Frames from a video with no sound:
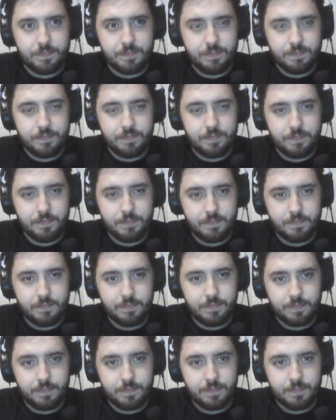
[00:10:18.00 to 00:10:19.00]

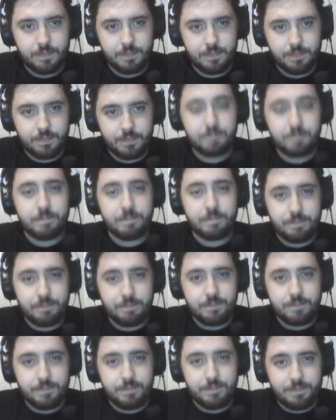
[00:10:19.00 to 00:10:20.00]

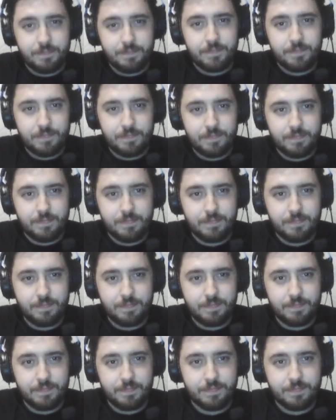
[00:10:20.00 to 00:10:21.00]

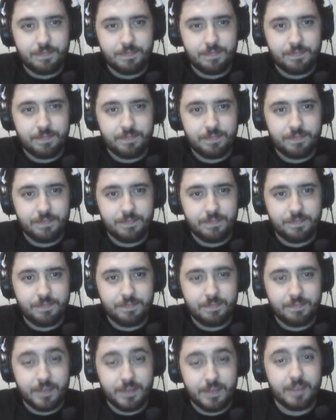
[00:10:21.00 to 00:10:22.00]

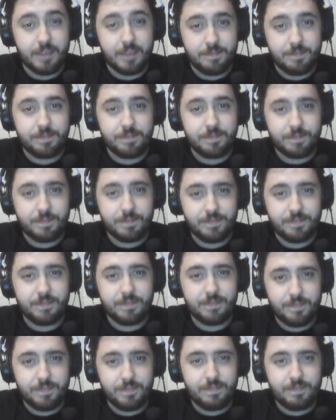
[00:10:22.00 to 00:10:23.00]

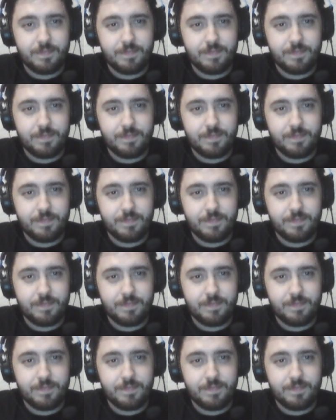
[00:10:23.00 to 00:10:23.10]
(not speaking)